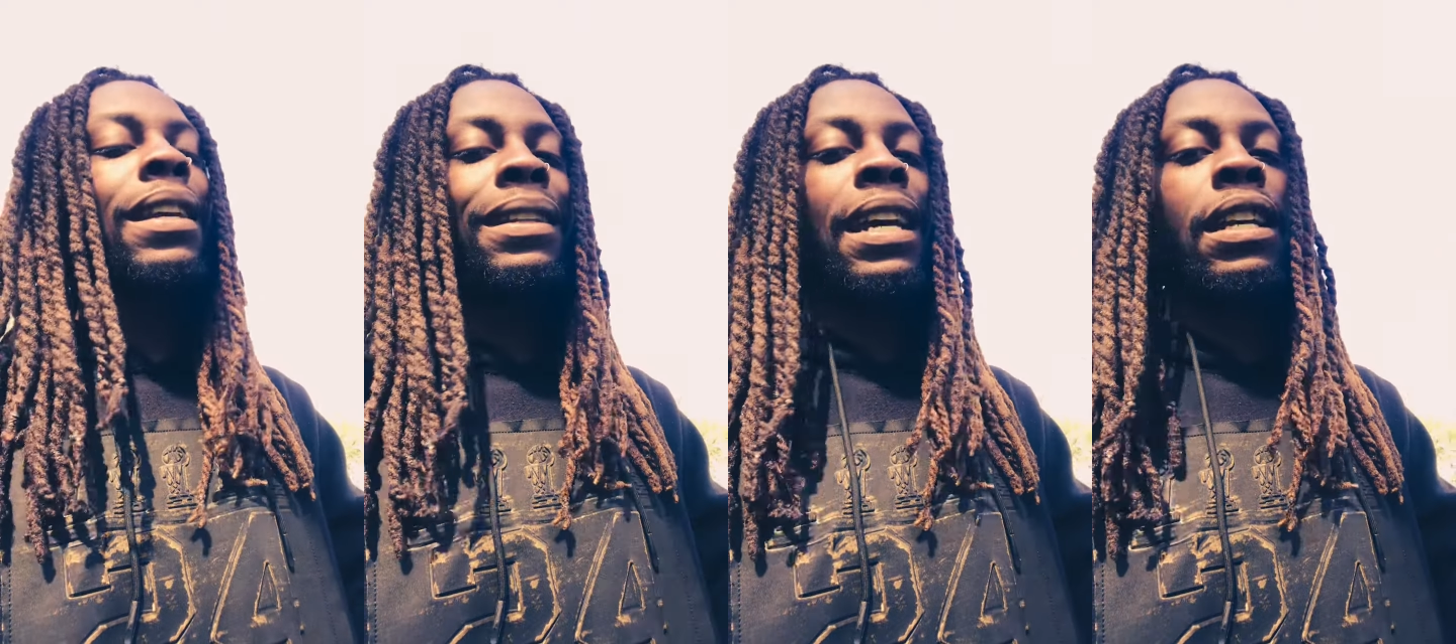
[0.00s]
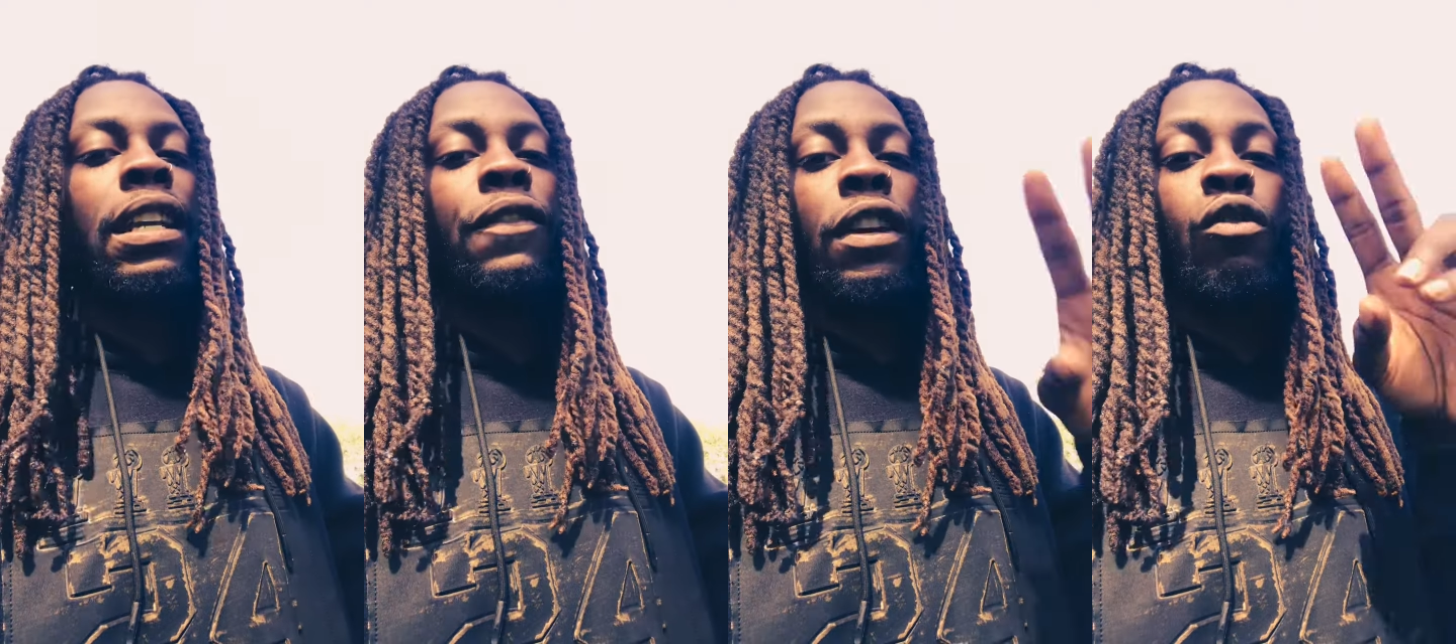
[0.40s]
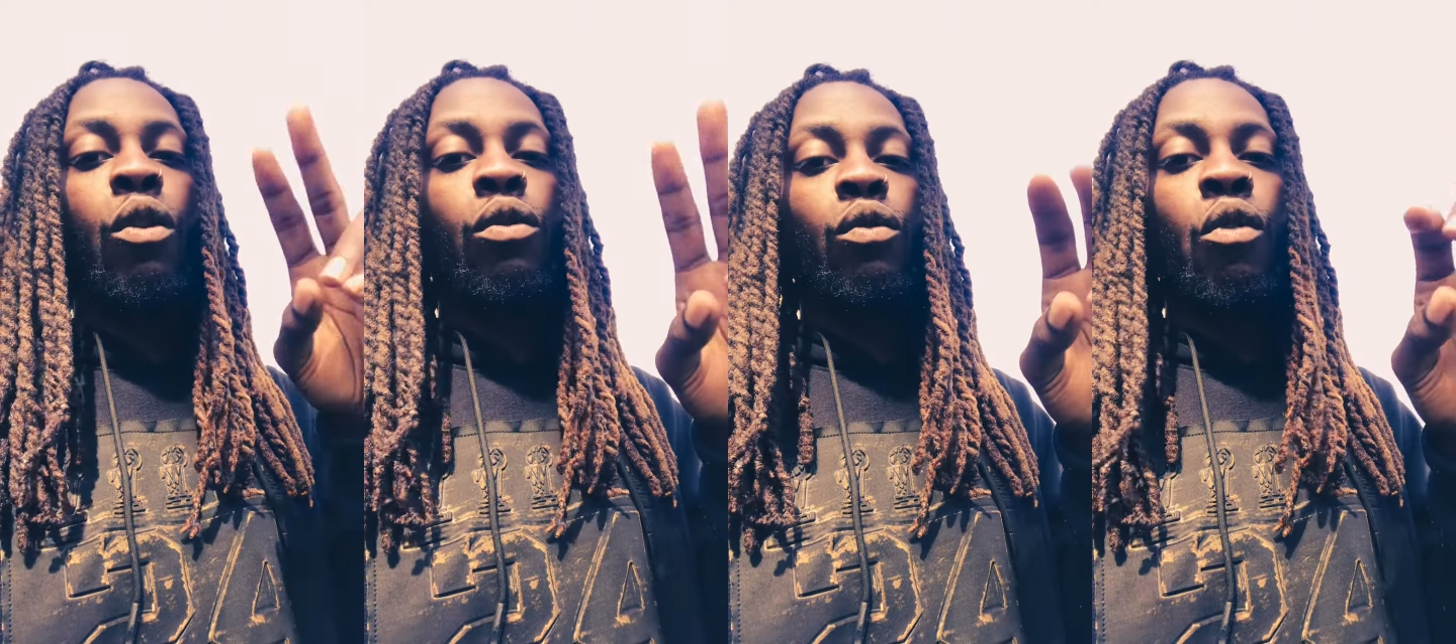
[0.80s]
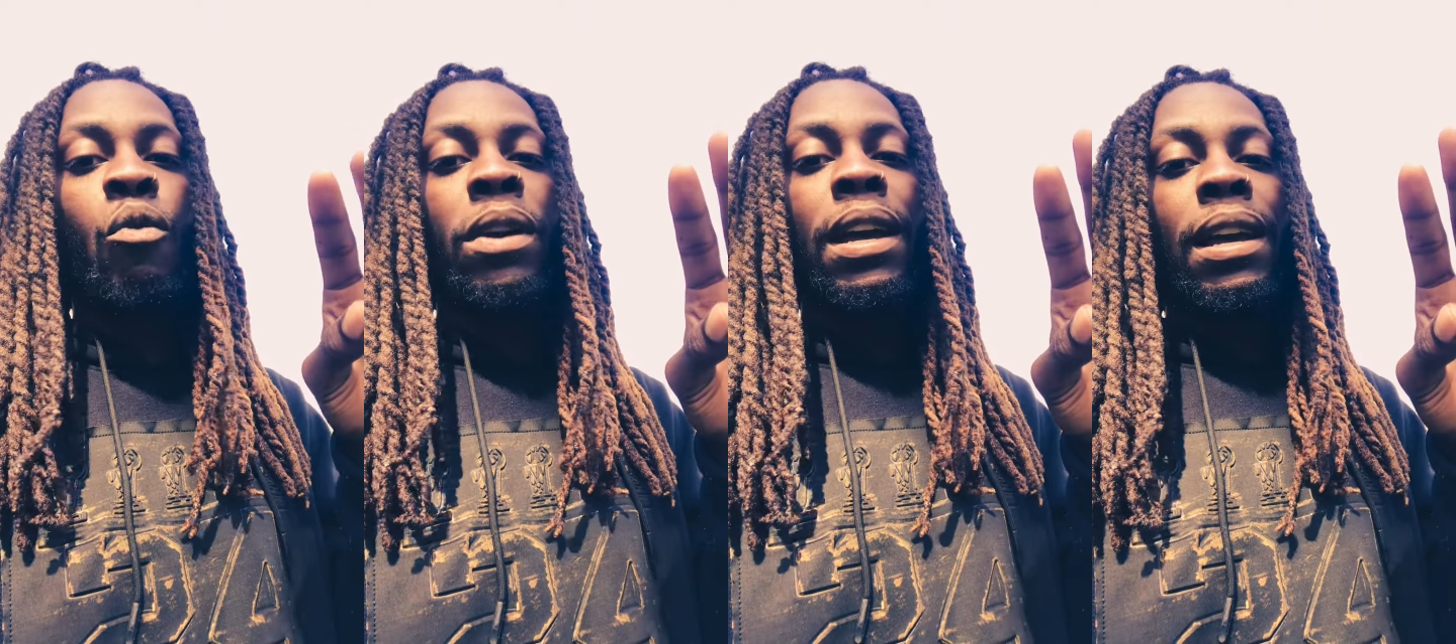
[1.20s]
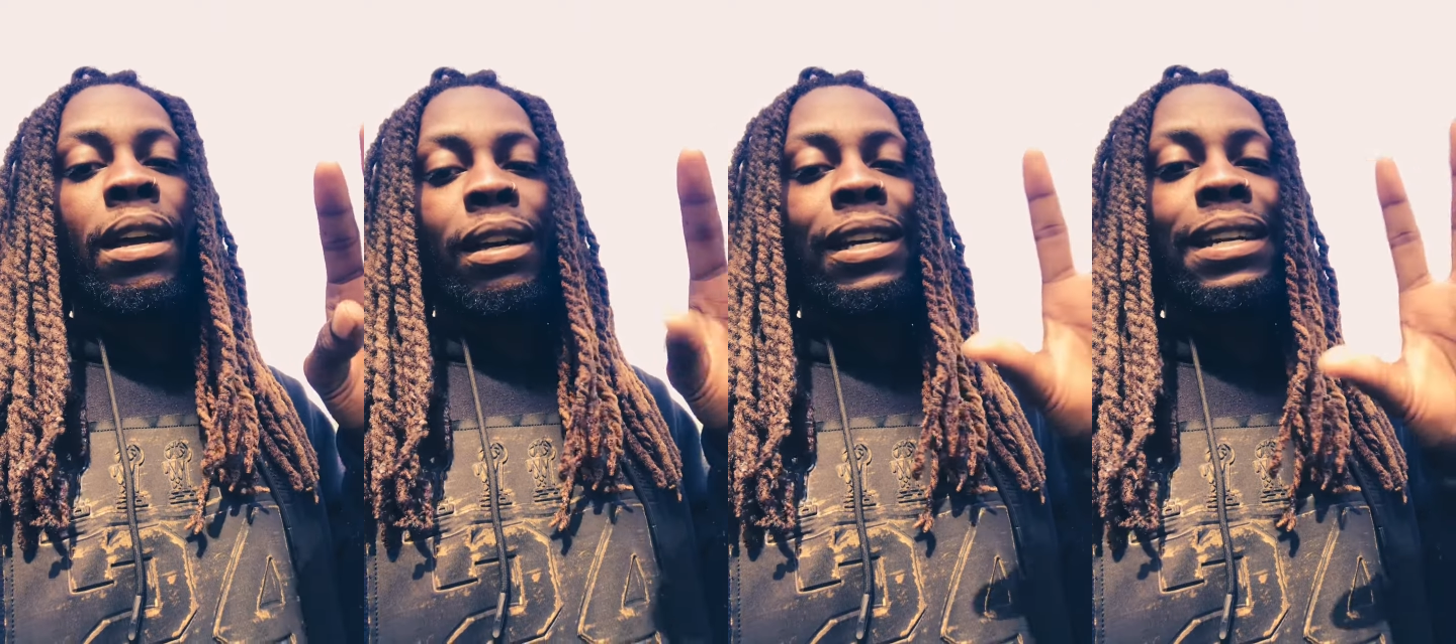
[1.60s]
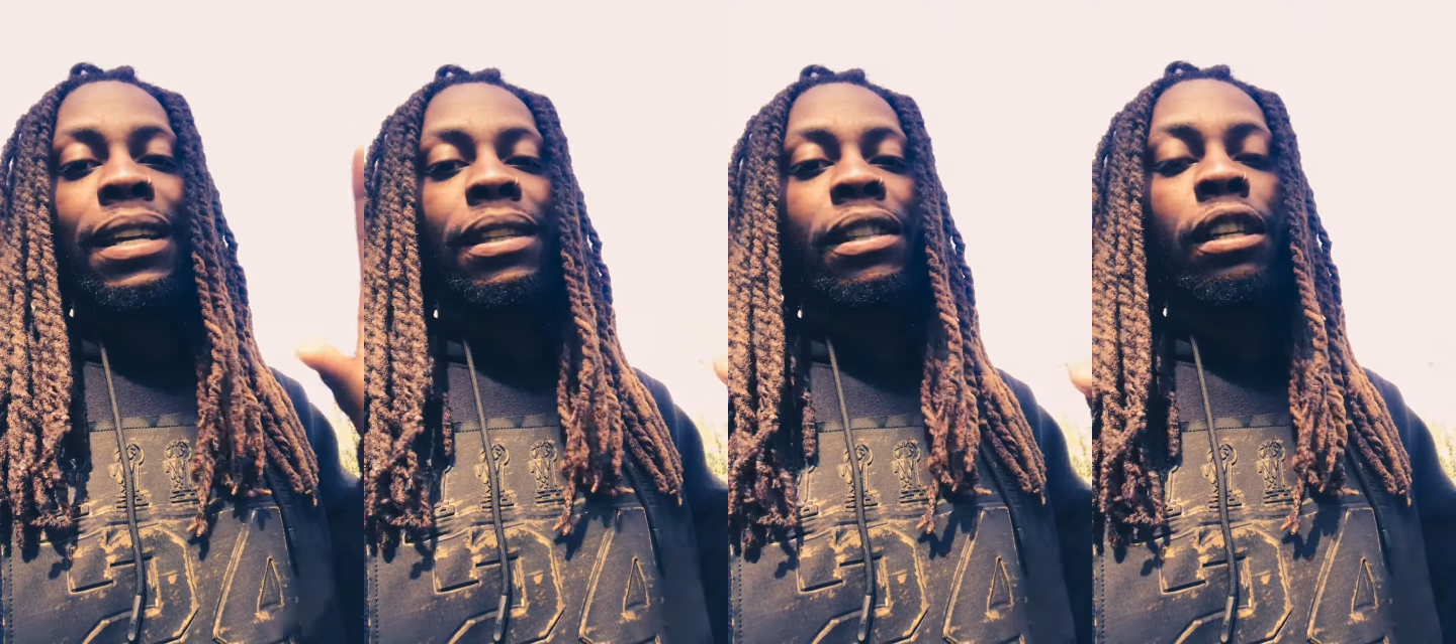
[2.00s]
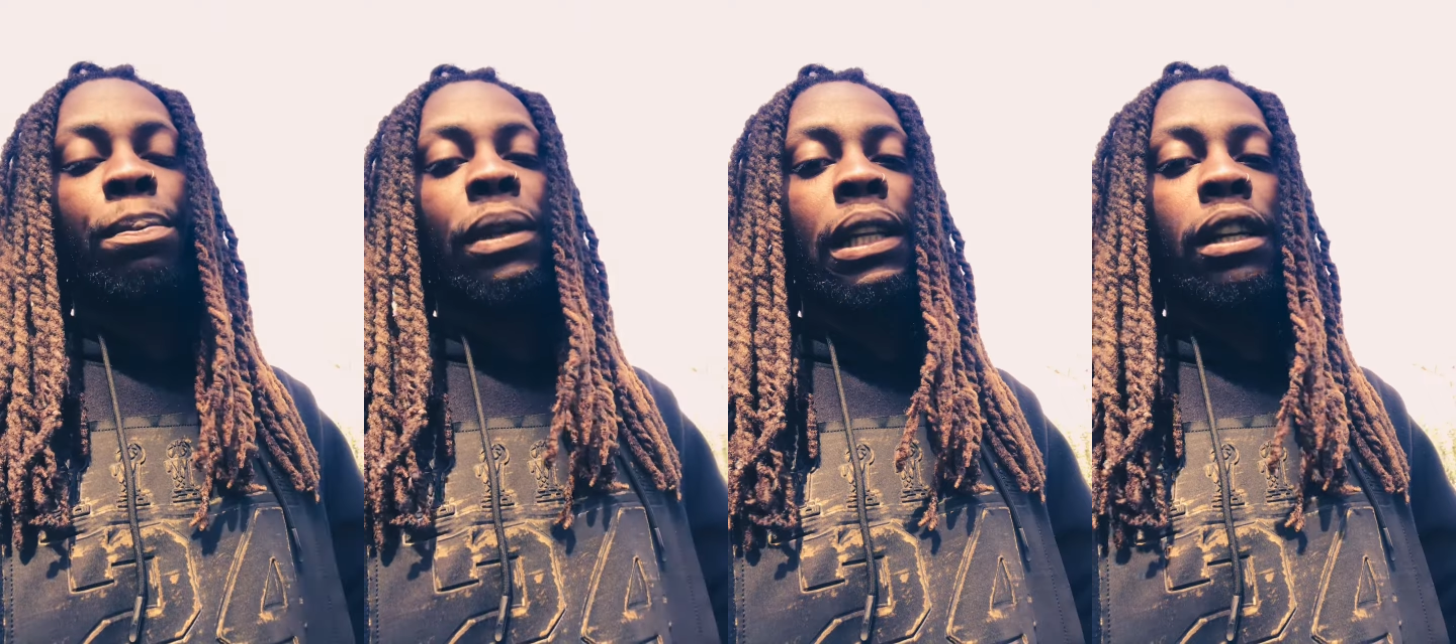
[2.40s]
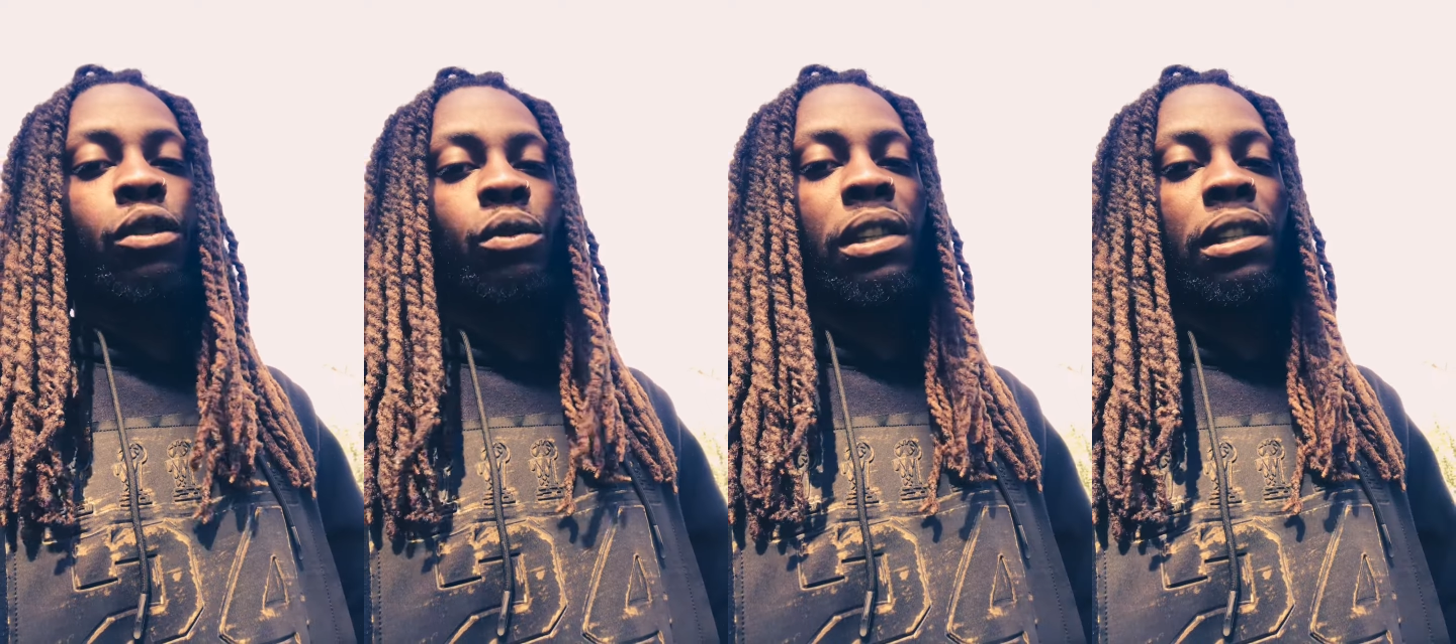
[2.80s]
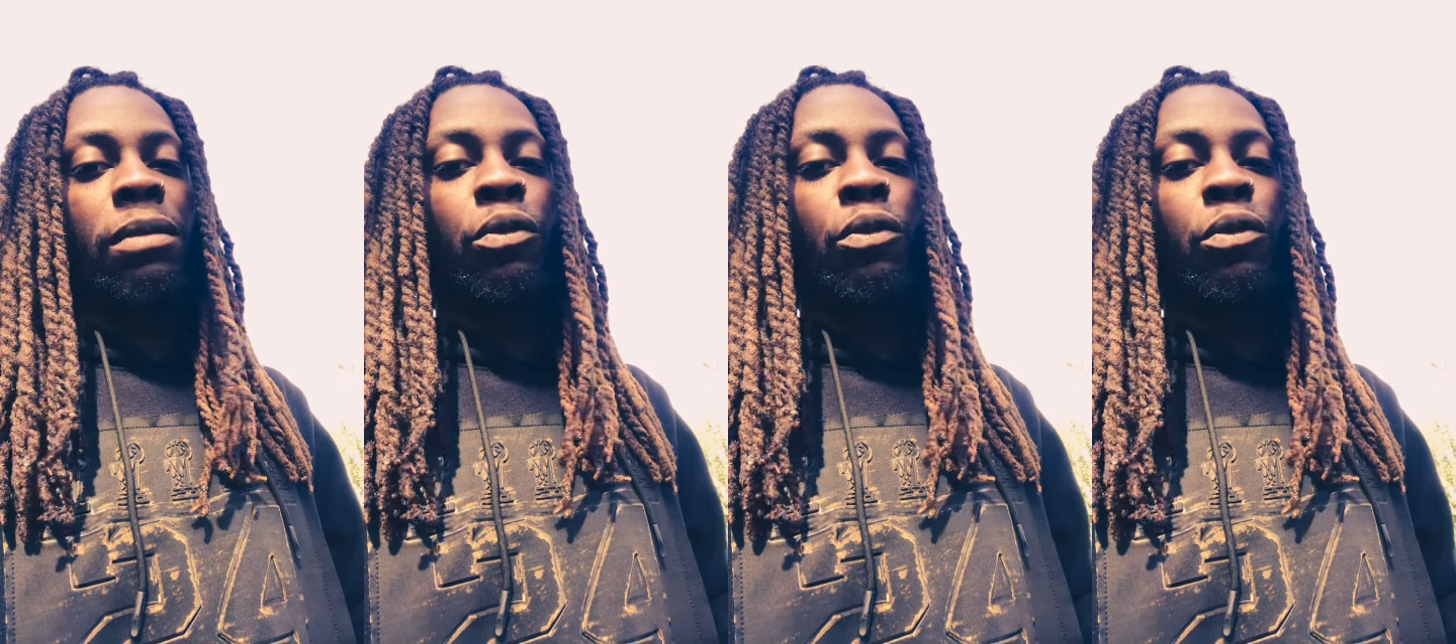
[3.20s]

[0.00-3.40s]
that ain't even quote unquote connected to the political system.